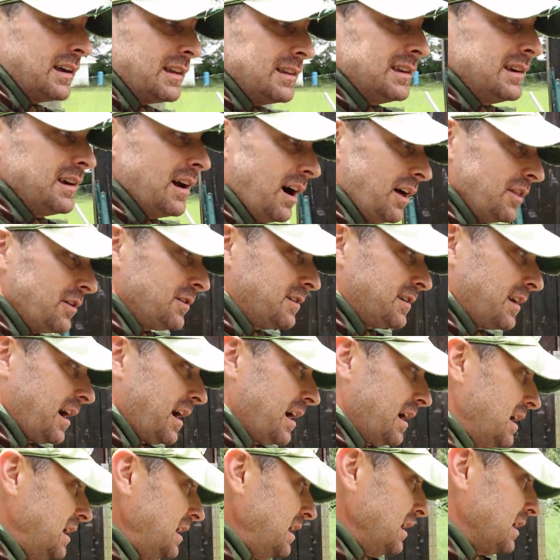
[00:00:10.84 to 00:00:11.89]
the other
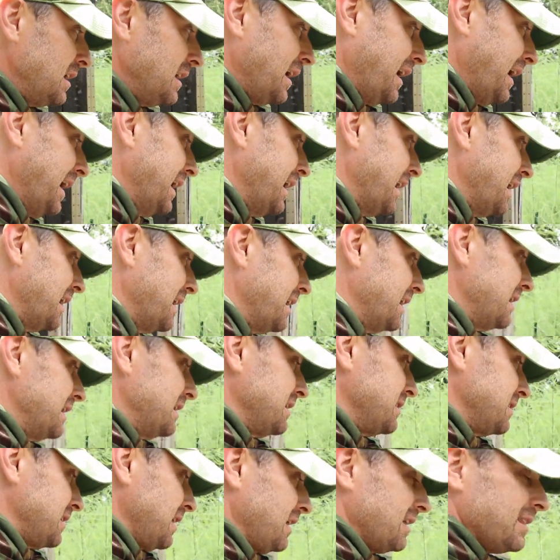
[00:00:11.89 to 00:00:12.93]
day,
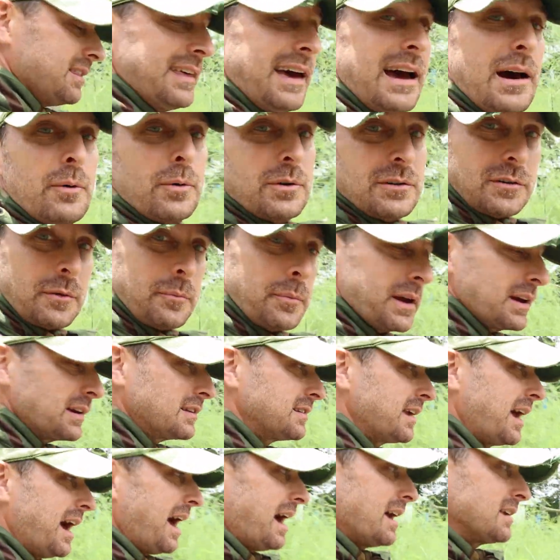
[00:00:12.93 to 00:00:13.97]
and that was a big
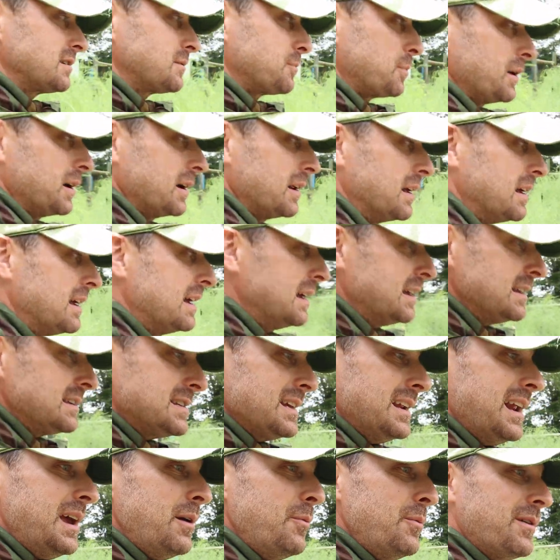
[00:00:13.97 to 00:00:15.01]
task. But
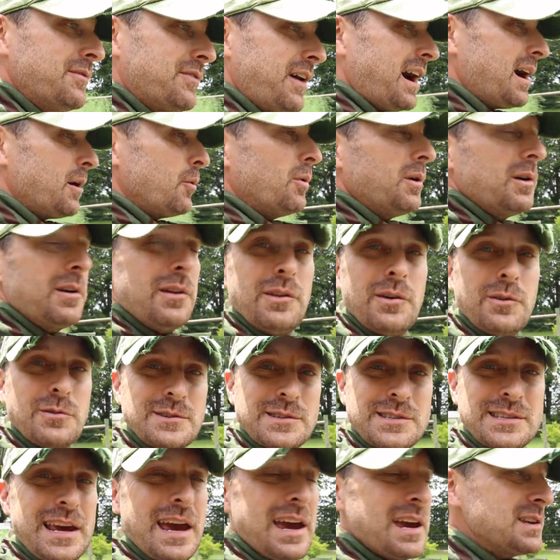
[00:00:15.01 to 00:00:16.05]
today we've got one of
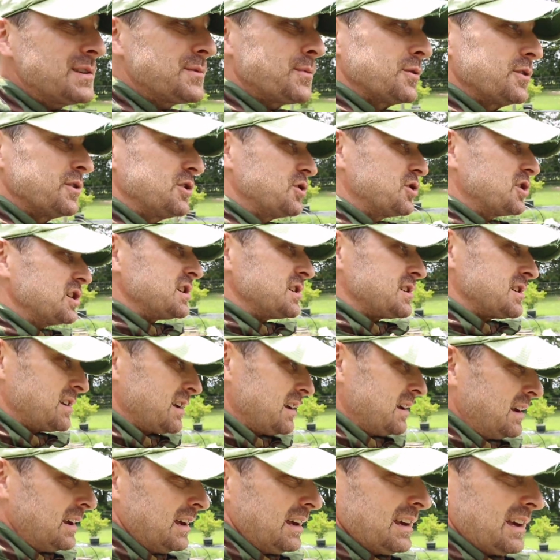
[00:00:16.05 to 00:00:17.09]
those days where you just
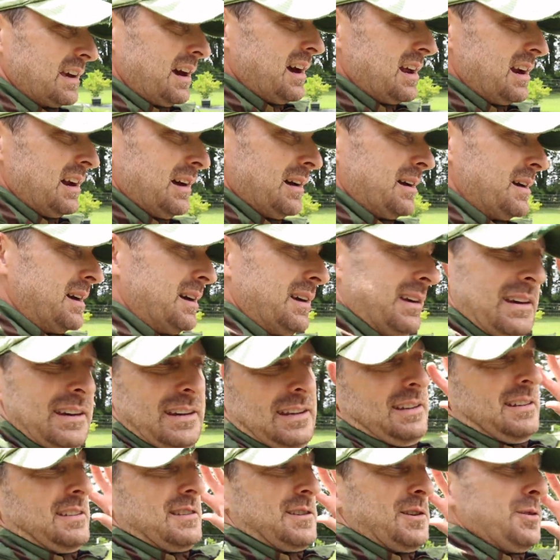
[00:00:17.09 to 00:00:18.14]
kind of
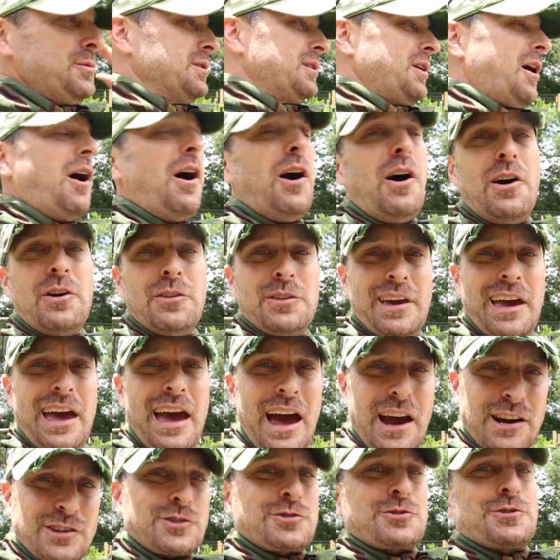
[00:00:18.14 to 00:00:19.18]
doing all the
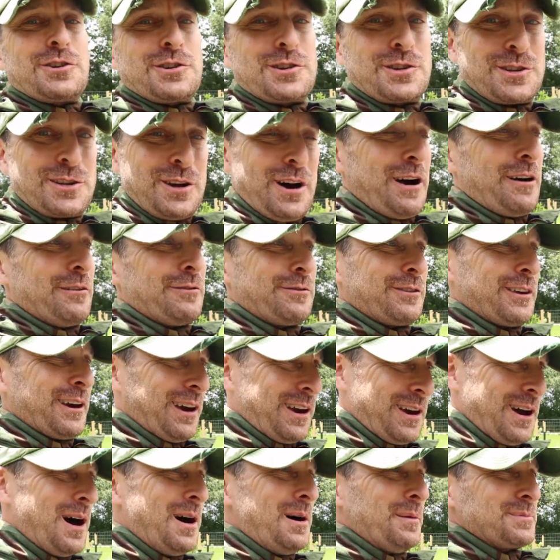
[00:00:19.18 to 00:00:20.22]
extra stuff that
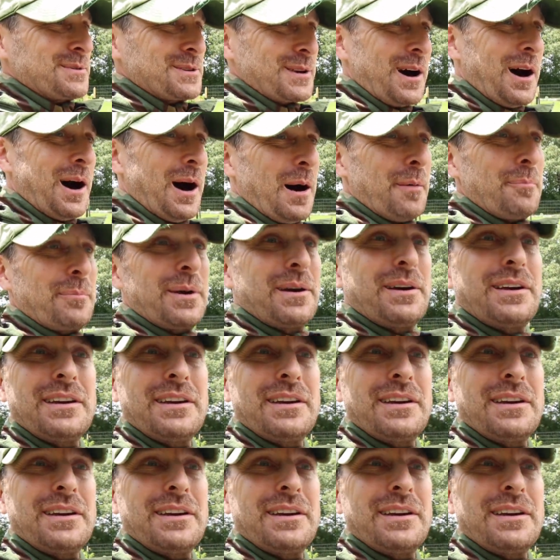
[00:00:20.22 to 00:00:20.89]
comes up.